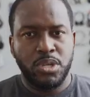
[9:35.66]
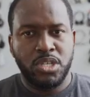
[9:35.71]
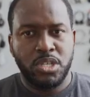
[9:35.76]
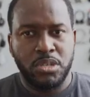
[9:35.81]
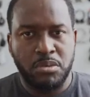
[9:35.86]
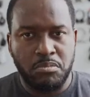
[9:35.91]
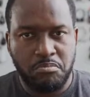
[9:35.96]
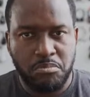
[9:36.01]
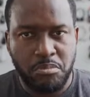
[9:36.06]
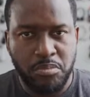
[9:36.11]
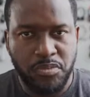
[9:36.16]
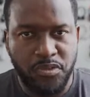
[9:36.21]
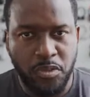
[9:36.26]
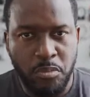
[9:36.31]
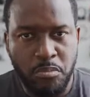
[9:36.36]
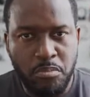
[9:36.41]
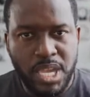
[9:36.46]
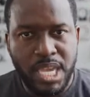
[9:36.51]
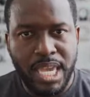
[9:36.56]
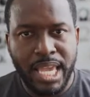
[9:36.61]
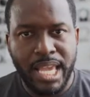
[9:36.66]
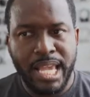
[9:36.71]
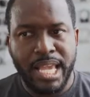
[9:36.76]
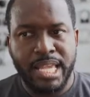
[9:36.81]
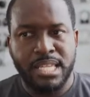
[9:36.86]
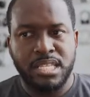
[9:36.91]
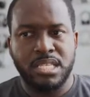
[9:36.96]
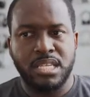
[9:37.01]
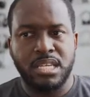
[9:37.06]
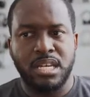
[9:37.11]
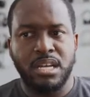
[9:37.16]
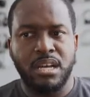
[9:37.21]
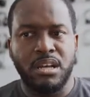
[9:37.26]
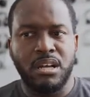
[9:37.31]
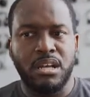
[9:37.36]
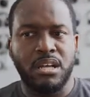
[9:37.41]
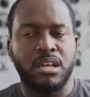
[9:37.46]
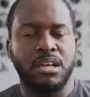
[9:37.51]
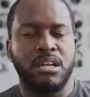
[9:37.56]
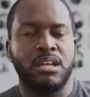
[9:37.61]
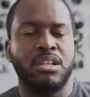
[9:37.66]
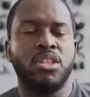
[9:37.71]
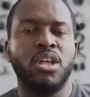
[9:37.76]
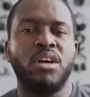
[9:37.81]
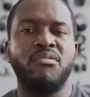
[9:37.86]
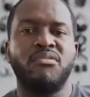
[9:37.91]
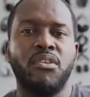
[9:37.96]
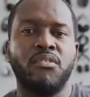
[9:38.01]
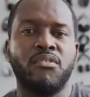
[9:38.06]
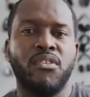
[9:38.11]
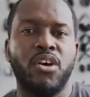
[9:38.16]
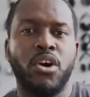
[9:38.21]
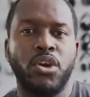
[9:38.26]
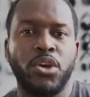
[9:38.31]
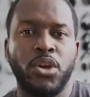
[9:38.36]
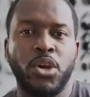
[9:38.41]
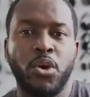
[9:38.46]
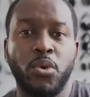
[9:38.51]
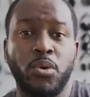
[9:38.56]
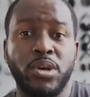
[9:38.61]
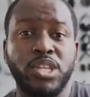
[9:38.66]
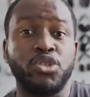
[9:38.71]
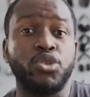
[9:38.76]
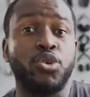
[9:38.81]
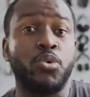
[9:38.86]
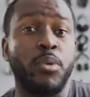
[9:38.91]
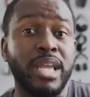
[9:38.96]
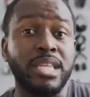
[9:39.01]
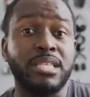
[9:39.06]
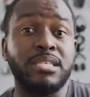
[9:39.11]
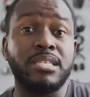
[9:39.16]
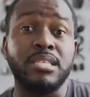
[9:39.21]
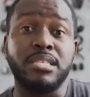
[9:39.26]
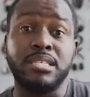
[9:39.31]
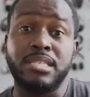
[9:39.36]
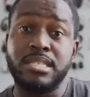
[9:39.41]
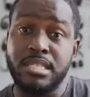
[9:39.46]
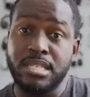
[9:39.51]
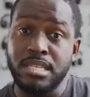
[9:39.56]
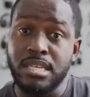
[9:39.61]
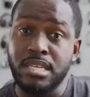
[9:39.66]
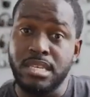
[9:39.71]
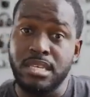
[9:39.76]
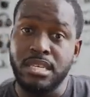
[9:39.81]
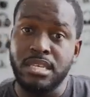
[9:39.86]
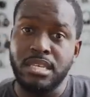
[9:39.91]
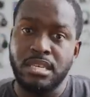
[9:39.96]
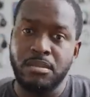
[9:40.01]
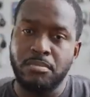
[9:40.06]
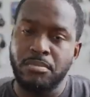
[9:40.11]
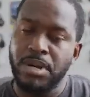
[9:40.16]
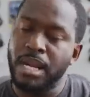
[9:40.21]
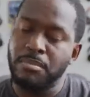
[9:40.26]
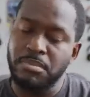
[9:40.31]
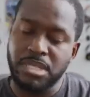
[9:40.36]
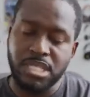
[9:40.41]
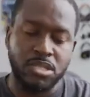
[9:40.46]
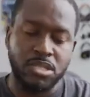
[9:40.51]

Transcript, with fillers: which for me as a, lover love of audio is great to see, but I'm